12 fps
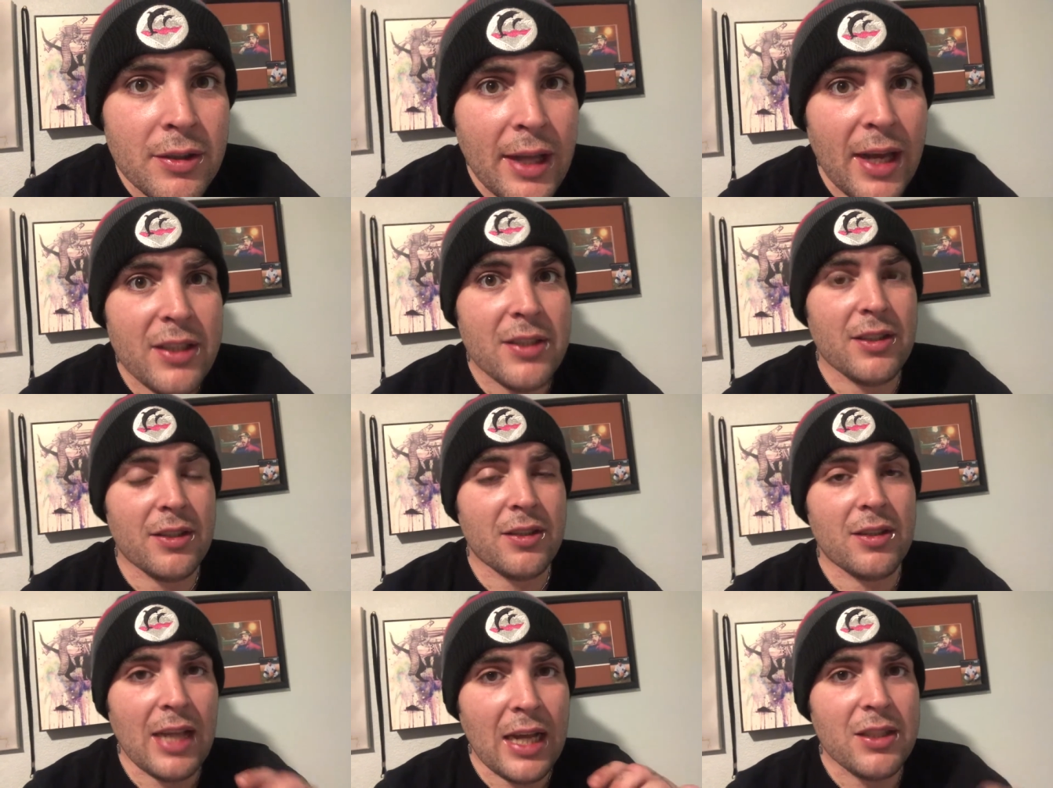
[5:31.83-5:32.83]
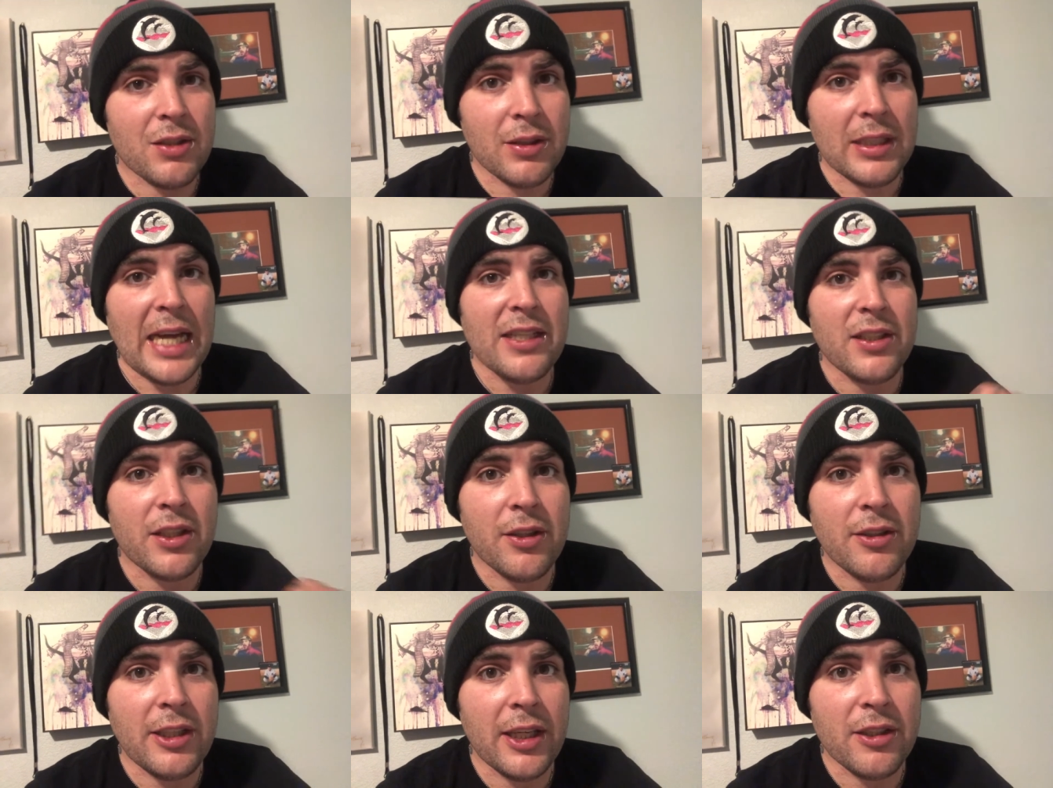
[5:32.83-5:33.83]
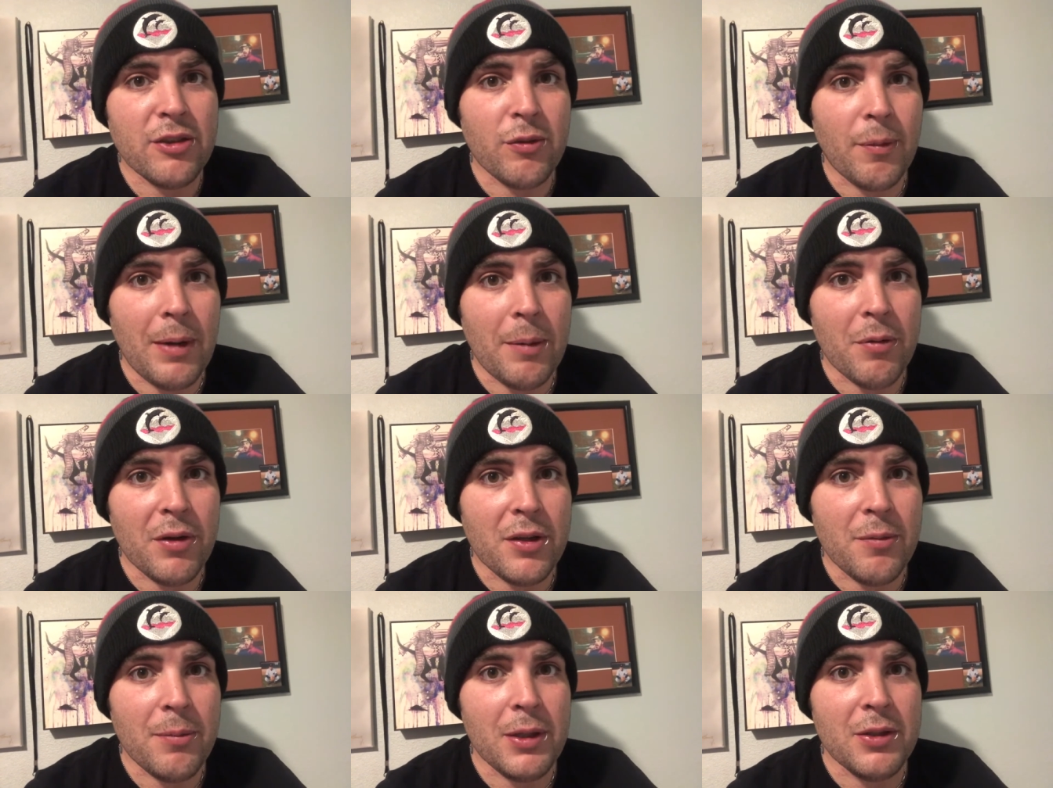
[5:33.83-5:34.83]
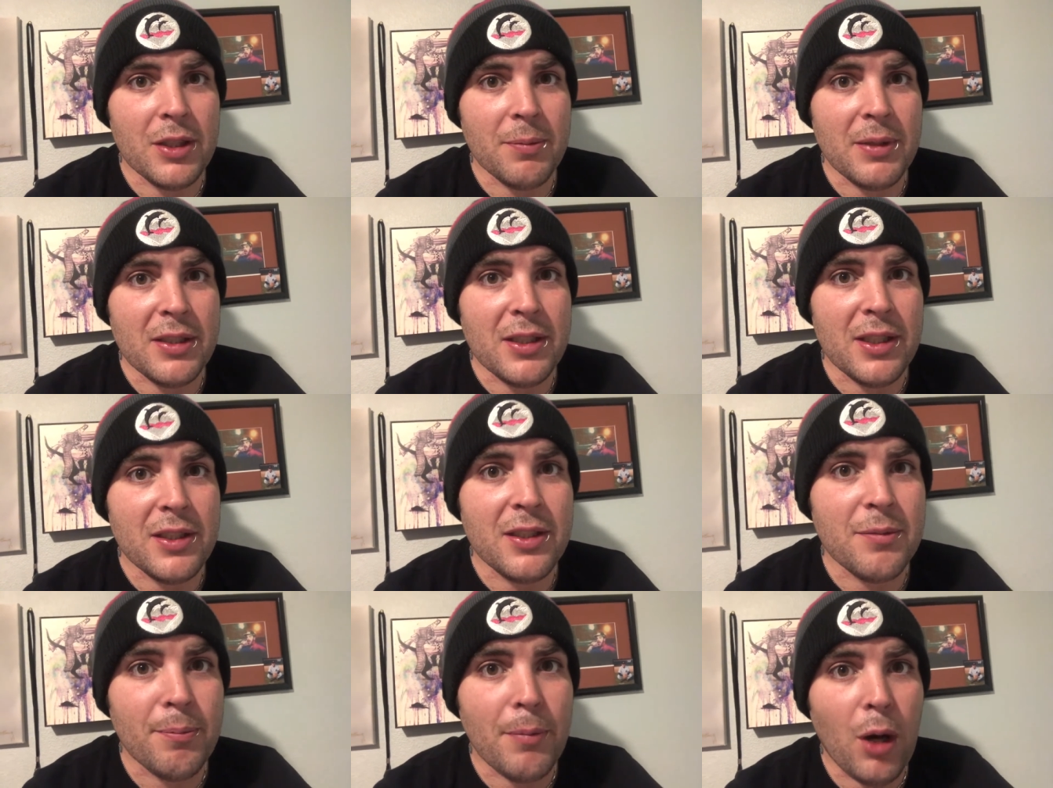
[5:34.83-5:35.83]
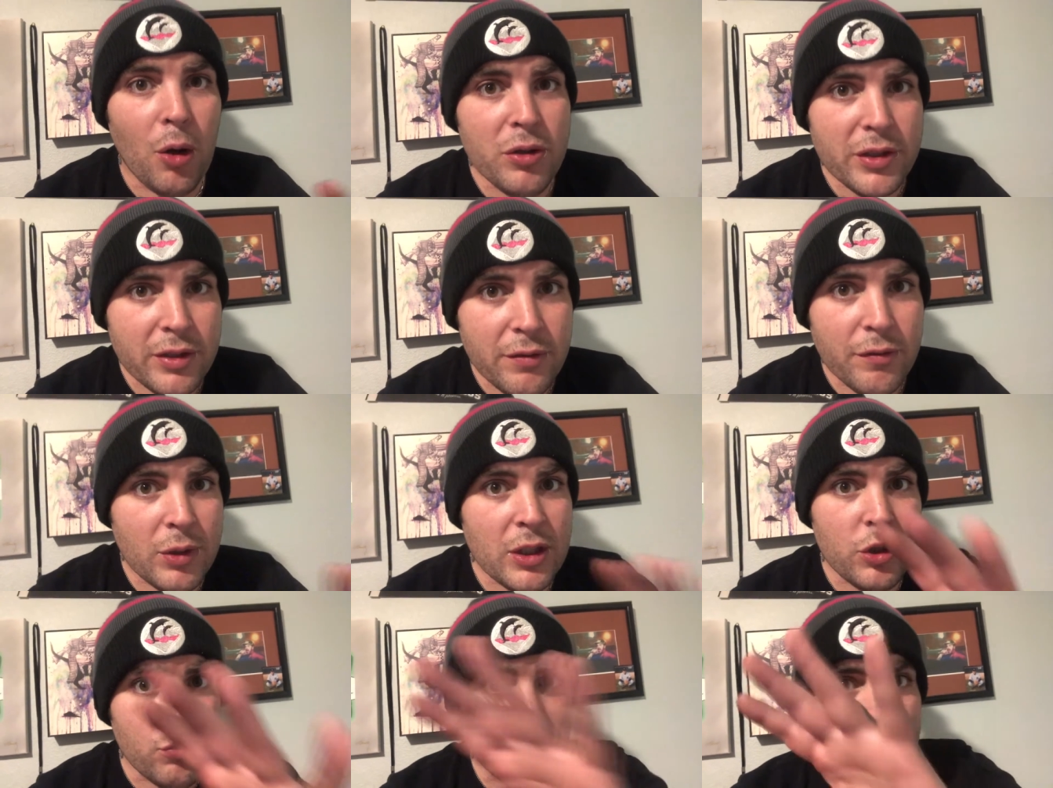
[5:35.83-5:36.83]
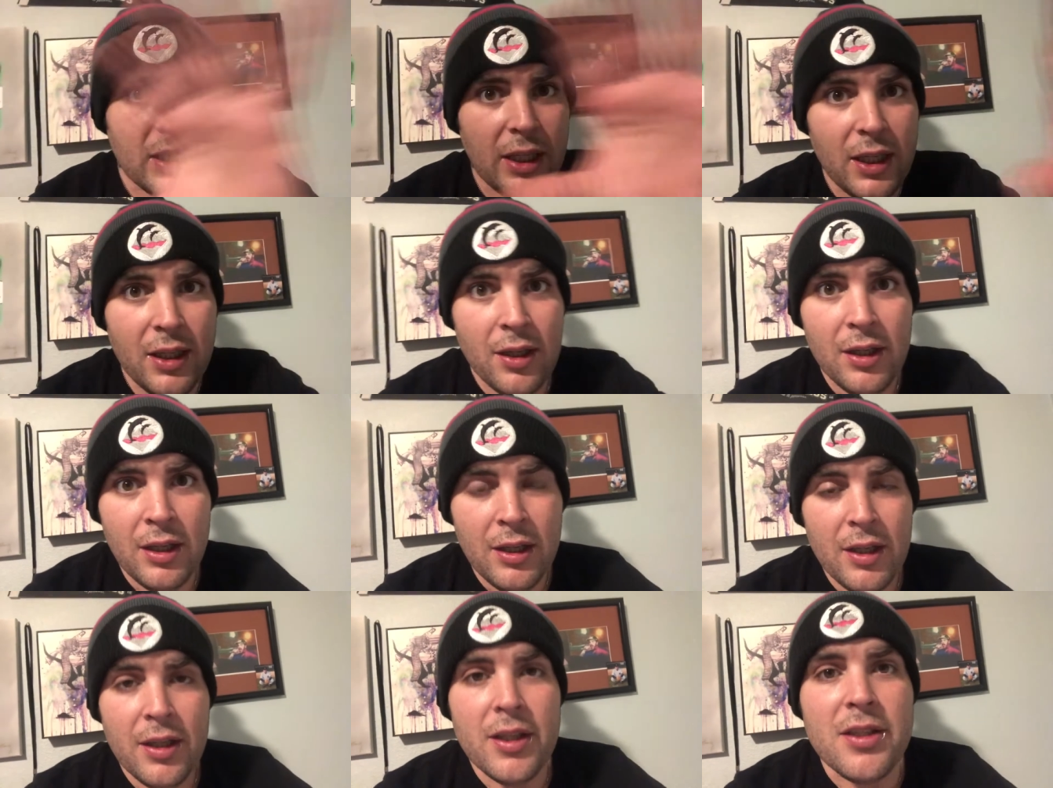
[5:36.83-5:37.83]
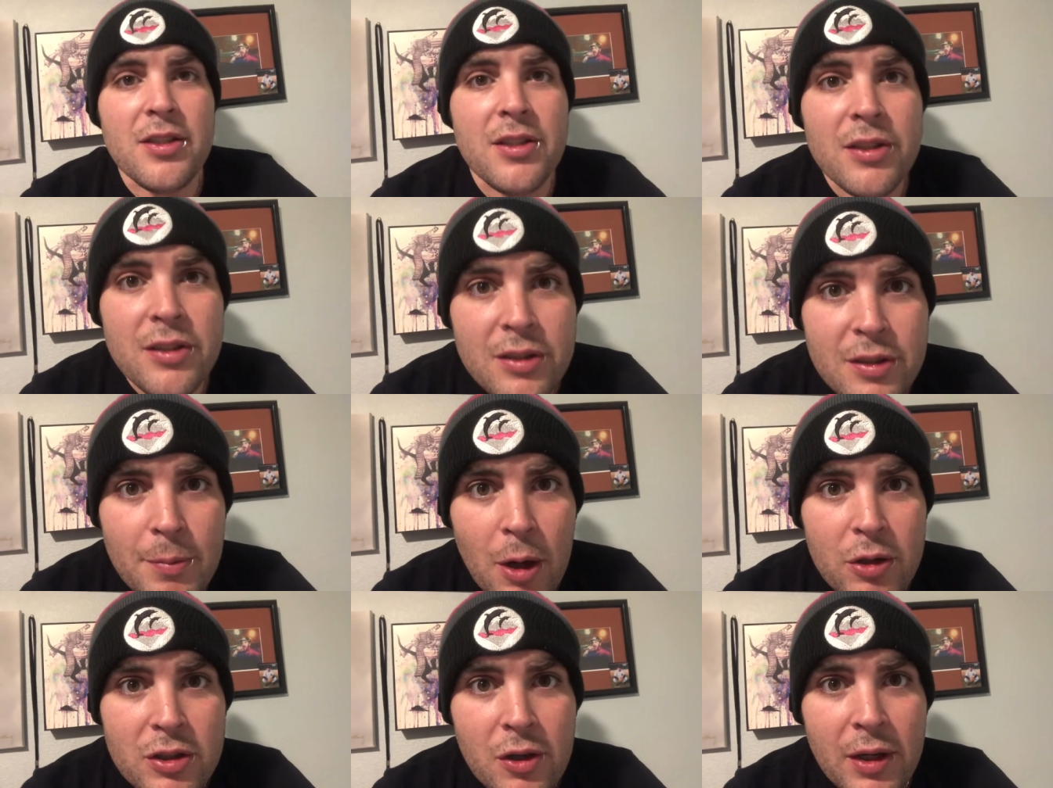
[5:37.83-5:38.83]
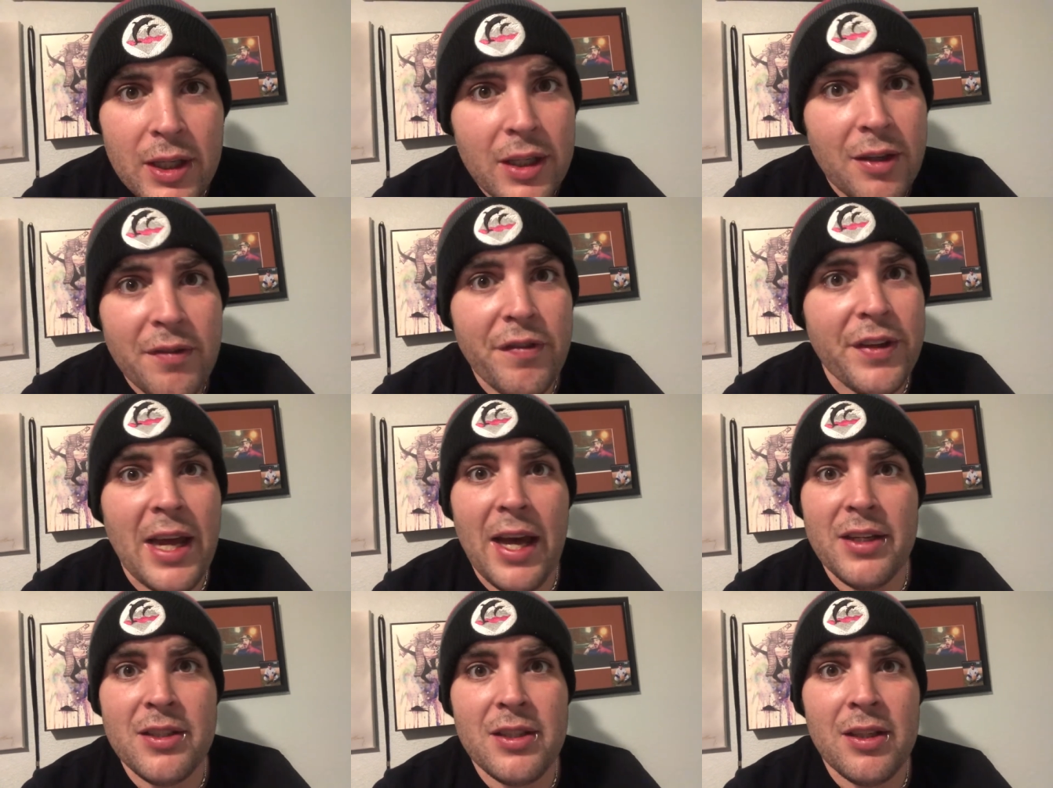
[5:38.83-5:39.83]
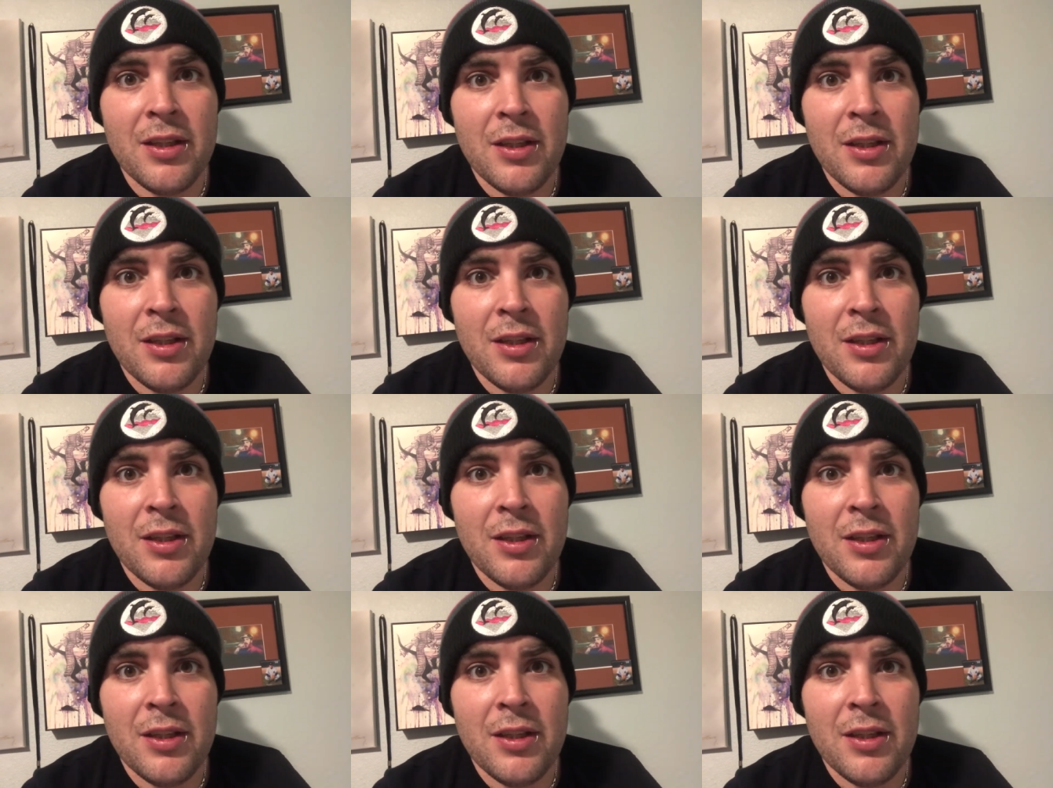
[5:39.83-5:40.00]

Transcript: That's that's that's a good thing to remember in the music business, is most of what you see is just a smokescreen and a finesse.